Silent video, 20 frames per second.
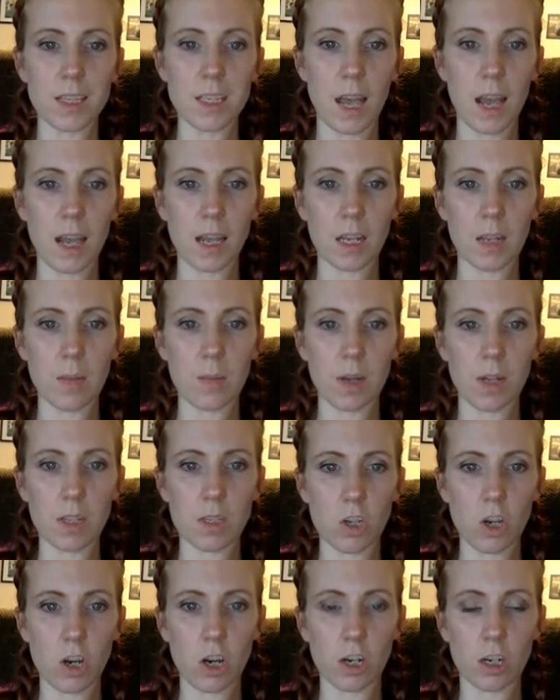tiny
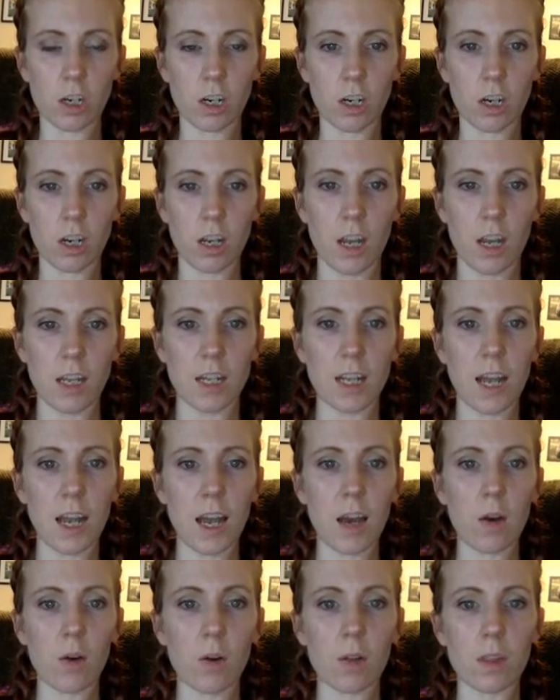bit darker.
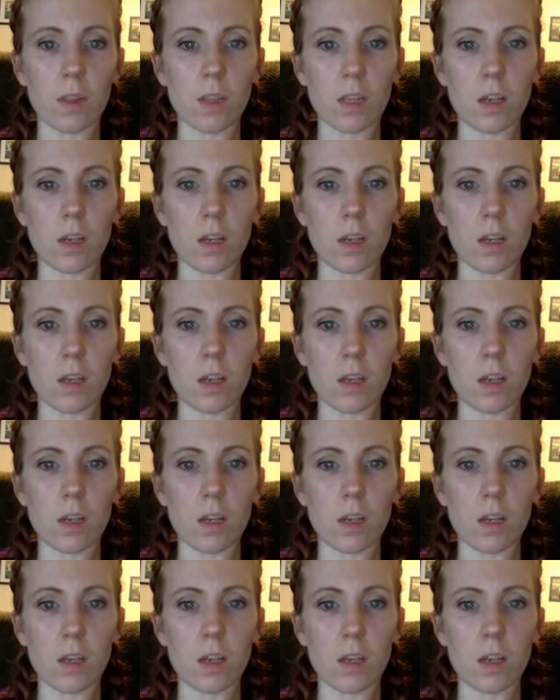Now,